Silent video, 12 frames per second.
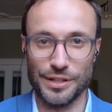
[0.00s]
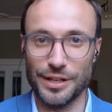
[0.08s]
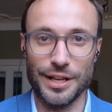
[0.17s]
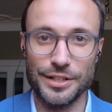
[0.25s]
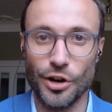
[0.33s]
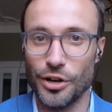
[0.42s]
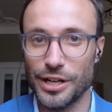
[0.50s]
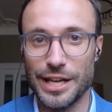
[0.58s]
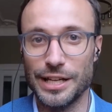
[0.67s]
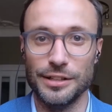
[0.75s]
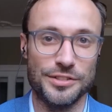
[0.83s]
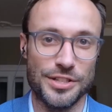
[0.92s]
like Notting
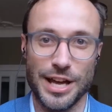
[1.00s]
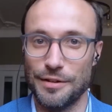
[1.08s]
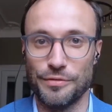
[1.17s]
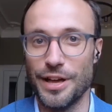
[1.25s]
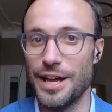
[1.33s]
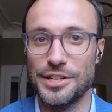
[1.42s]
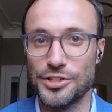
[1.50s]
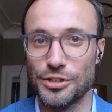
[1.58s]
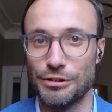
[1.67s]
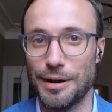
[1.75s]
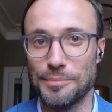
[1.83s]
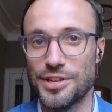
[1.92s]
Hill to have their
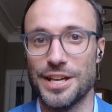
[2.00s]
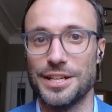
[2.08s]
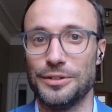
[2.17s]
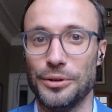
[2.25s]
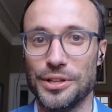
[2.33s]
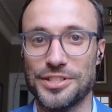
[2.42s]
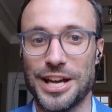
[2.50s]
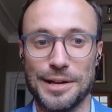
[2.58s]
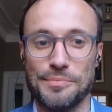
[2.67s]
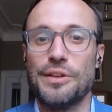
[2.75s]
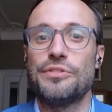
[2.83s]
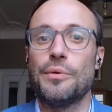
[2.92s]
Instagram taken all the
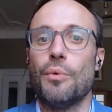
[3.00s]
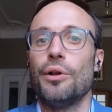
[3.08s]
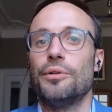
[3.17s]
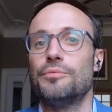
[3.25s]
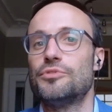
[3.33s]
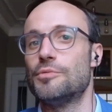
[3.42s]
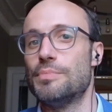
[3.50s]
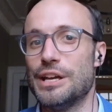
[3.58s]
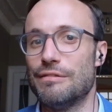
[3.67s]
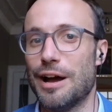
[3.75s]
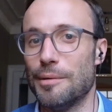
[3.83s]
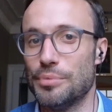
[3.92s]
time, they want to
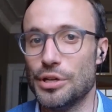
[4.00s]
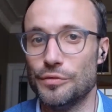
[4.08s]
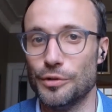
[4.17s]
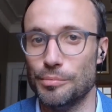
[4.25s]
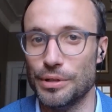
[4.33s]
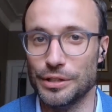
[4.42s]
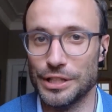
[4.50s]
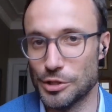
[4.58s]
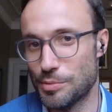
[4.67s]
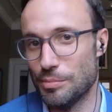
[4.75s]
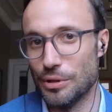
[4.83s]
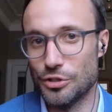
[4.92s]
be around beautiful
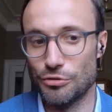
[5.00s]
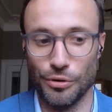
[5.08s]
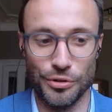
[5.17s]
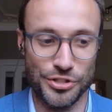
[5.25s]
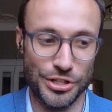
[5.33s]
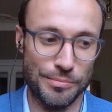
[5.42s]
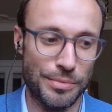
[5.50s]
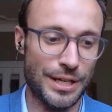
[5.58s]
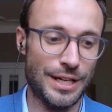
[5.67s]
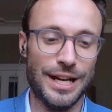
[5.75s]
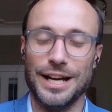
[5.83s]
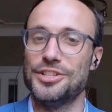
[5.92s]
buildings. People are drawn to them.
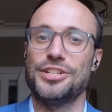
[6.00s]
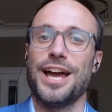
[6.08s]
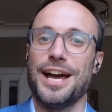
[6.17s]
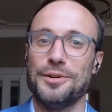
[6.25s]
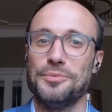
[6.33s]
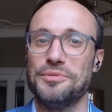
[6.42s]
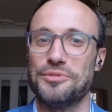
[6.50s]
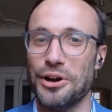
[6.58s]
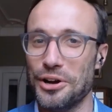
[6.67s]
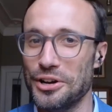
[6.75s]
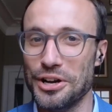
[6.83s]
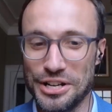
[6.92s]
And yet we've
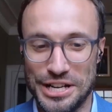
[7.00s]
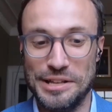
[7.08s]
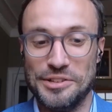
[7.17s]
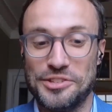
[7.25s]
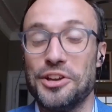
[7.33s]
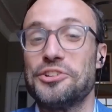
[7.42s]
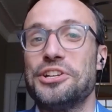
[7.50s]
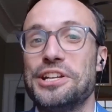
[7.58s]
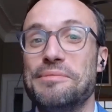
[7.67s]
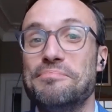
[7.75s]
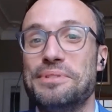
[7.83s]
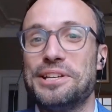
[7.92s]
got such a
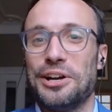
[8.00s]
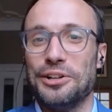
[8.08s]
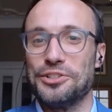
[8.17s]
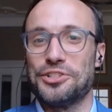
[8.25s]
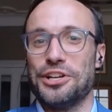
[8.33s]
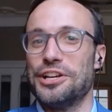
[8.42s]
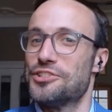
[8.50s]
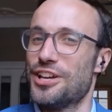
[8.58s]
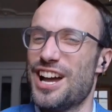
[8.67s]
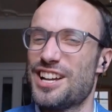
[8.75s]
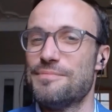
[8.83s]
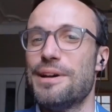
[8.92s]
NIMBY culture. It's like,
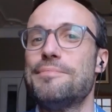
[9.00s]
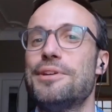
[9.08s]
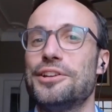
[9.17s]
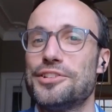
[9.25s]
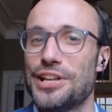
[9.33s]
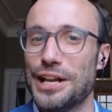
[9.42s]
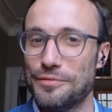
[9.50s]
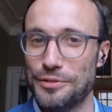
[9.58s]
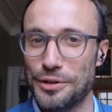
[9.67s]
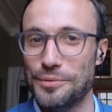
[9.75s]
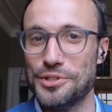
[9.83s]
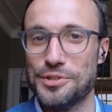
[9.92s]
I can maybe understand if
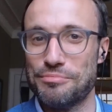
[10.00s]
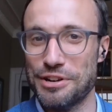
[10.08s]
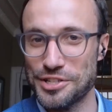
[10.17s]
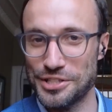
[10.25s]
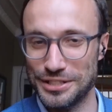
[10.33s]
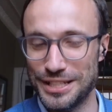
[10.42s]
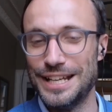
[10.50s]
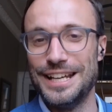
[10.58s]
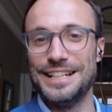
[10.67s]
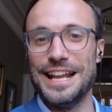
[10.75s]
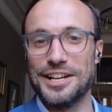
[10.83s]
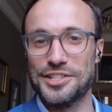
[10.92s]
no one wants a prison
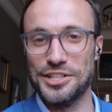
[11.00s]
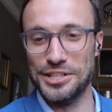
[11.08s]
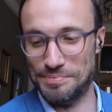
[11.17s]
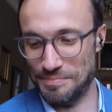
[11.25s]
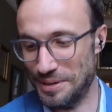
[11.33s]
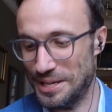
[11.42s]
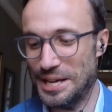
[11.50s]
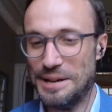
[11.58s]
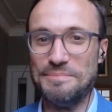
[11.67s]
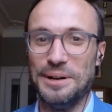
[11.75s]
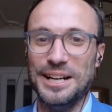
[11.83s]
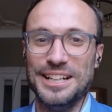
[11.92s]
next to them.
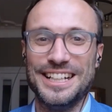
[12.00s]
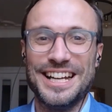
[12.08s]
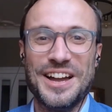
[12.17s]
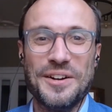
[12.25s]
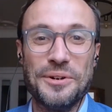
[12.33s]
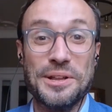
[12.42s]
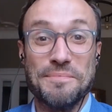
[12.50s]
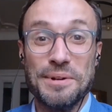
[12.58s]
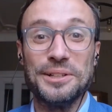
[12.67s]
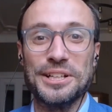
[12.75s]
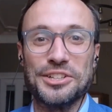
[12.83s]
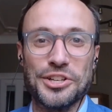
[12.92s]
But when you're
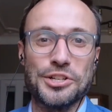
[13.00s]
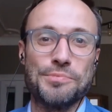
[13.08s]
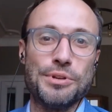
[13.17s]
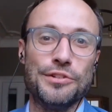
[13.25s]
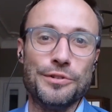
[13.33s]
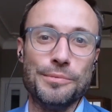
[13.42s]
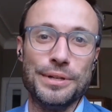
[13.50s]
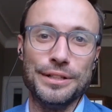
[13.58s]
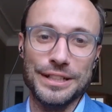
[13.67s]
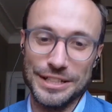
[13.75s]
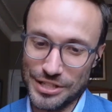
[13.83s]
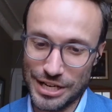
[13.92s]
building such beautiful
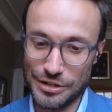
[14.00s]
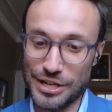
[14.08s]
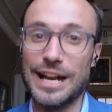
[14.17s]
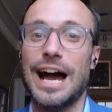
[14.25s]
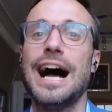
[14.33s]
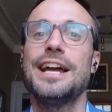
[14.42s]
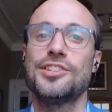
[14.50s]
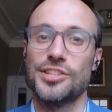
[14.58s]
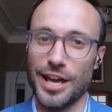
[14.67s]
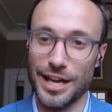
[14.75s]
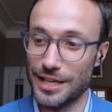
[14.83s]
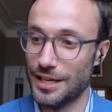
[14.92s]
buildings, I don't get it. I
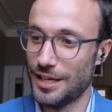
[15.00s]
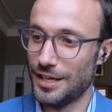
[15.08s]
say,